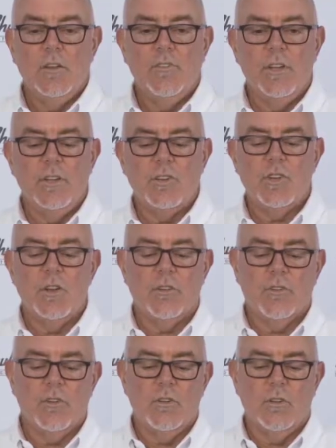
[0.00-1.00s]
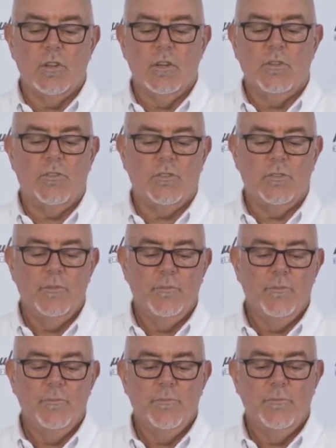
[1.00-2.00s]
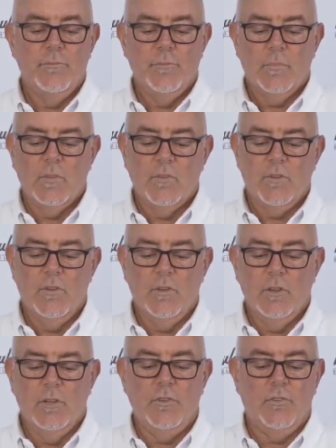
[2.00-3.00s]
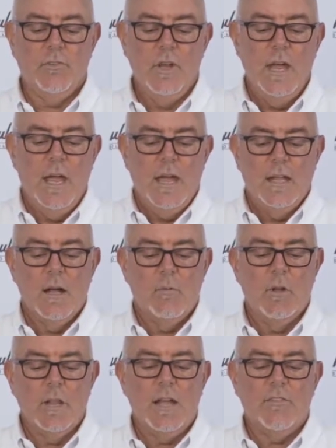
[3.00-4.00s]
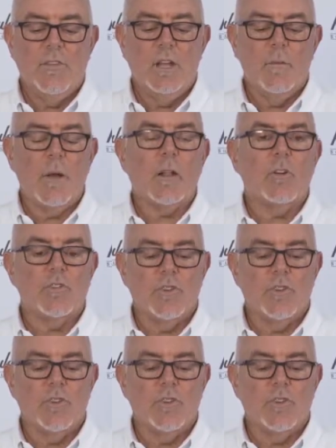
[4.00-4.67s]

can see the shears are too loose. It's too loose. Now, one nice thing about our